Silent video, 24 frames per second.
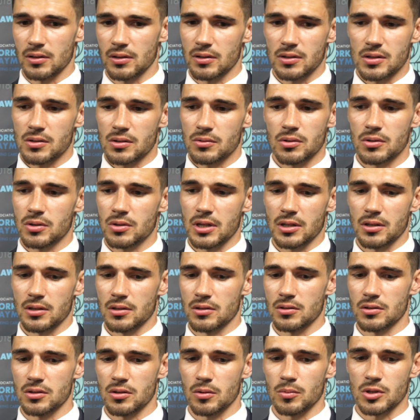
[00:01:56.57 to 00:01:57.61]
So you
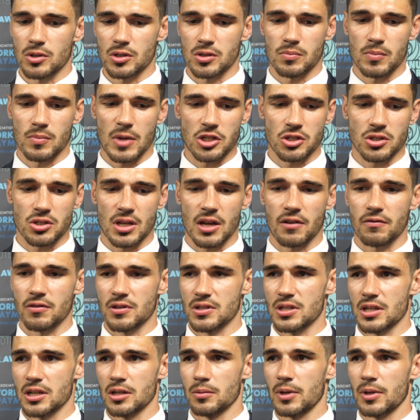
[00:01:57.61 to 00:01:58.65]
can almost mention every
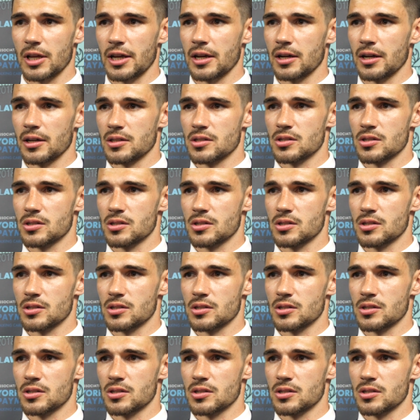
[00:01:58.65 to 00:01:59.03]
single player.